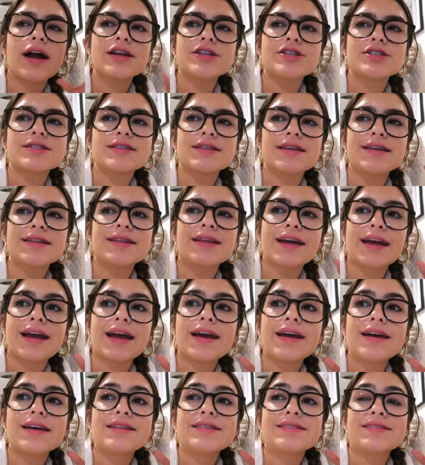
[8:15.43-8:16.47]
I just need like
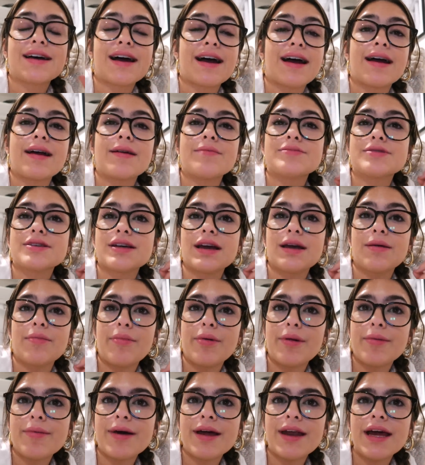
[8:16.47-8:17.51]
time to
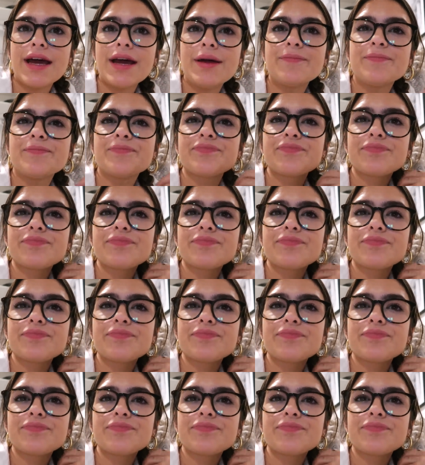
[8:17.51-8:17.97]
implement it